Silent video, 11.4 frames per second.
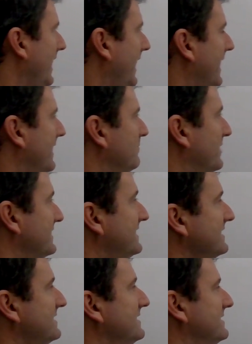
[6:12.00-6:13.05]
And, but
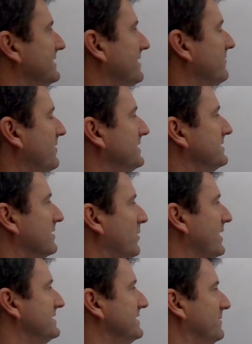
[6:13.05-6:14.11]
this is a differential
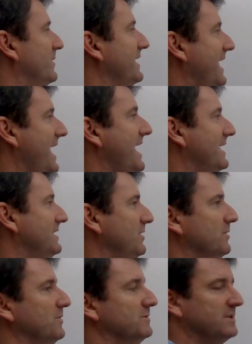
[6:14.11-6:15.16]
equation that we can
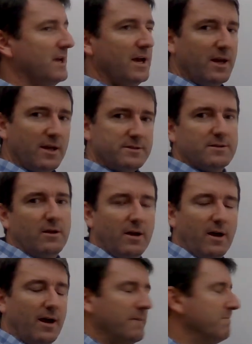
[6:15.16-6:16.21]
use, so,
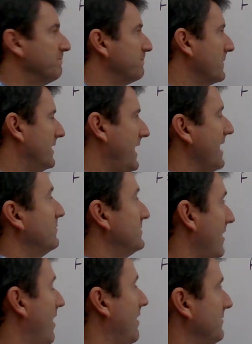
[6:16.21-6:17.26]
um, can
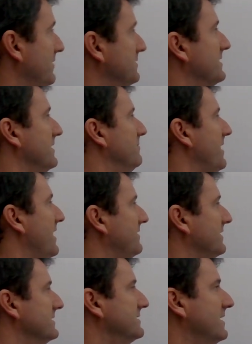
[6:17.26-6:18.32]
solve using the
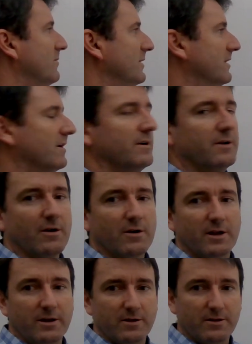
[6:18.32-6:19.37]
methods that we learned
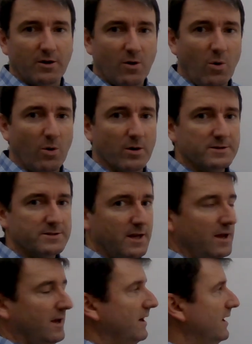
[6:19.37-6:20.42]
earlier in the course.
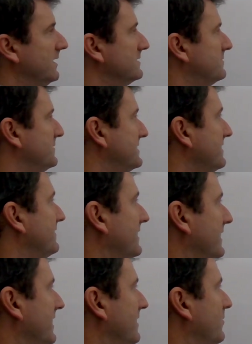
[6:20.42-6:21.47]

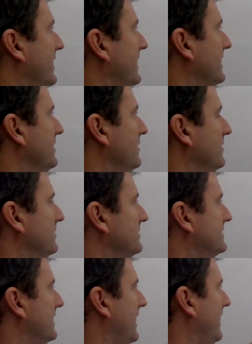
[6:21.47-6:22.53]
Specifically, we can
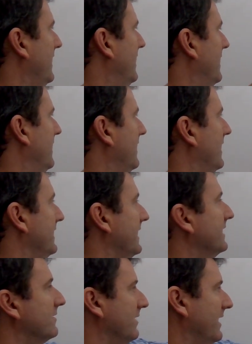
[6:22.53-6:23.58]
use uh, an
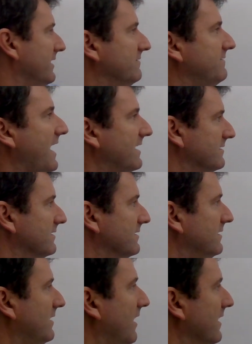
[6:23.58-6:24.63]
integrating
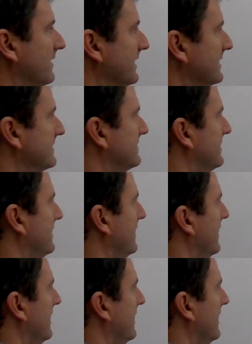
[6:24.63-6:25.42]
factor on this.